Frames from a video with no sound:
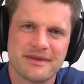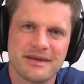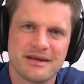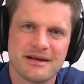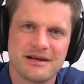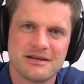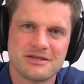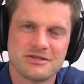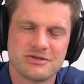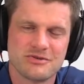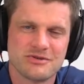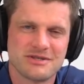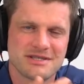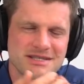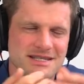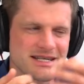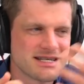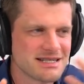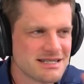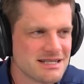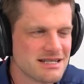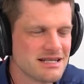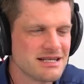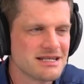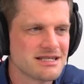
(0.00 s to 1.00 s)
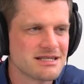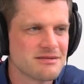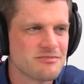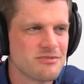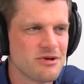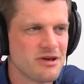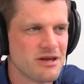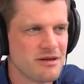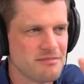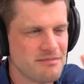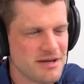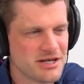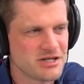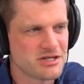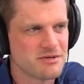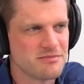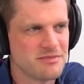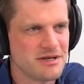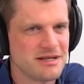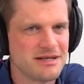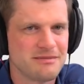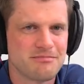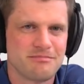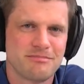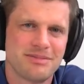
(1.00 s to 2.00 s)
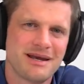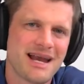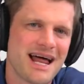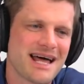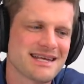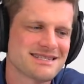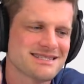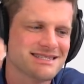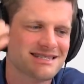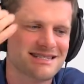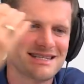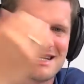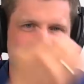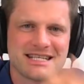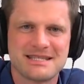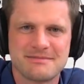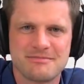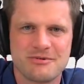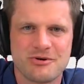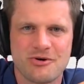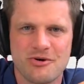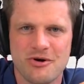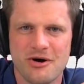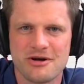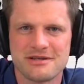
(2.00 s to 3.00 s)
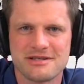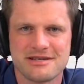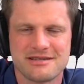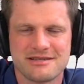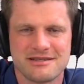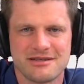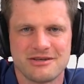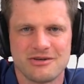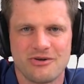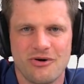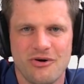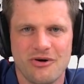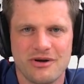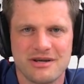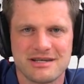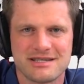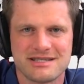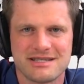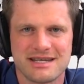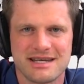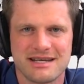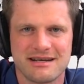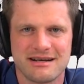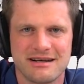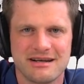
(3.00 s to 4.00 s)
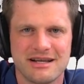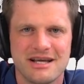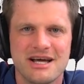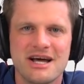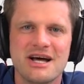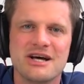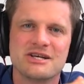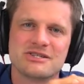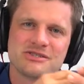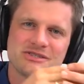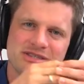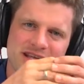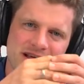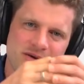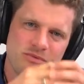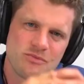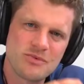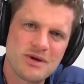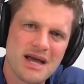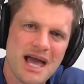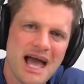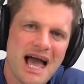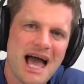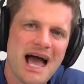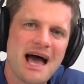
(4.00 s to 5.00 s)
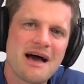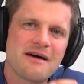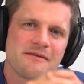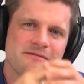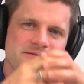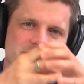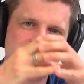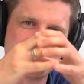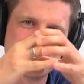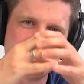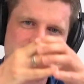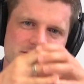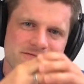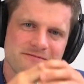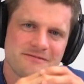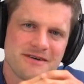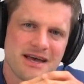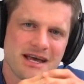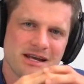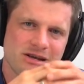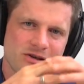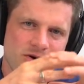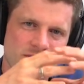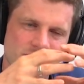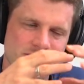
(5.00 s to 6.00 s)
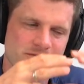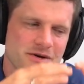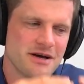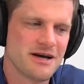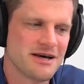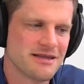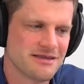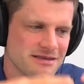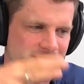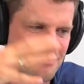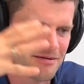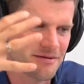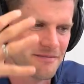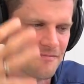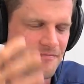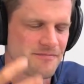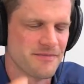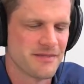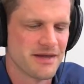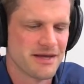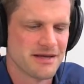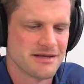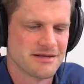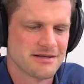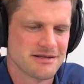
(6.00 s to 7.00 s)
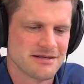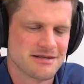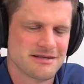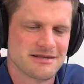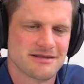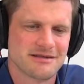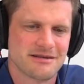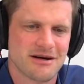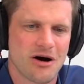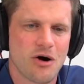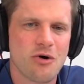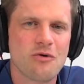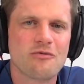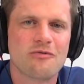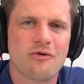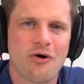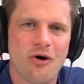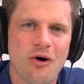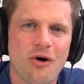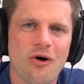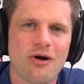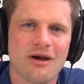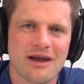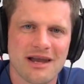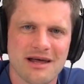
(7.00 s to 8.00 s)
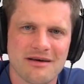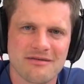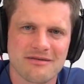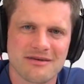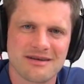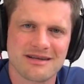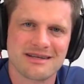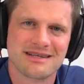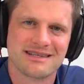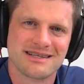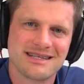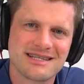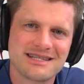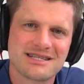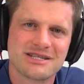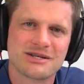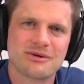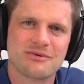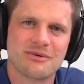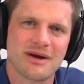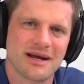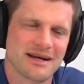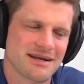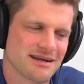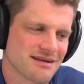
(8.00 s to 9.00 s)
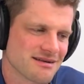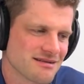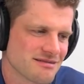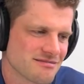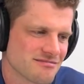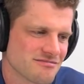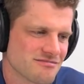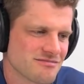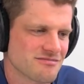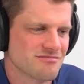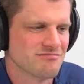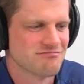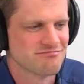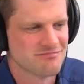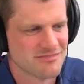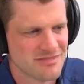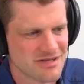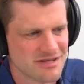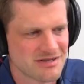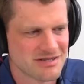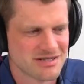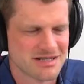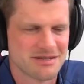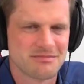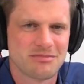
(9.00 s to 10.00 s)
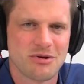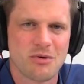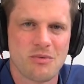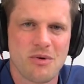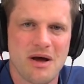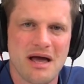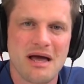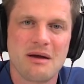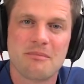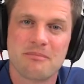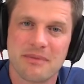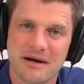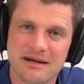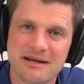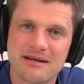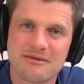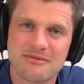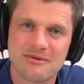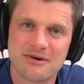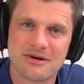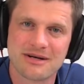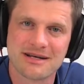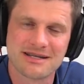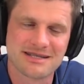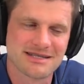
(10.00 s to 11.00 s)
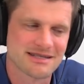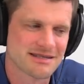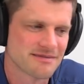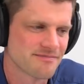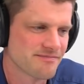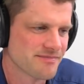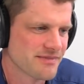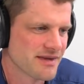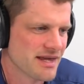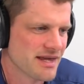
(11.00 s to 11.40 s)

yeah, so 60 decibel in measurement plus 6 because it's a annoying signal. So then we have the effect of the, the overall level integrated. Simple way, but it works.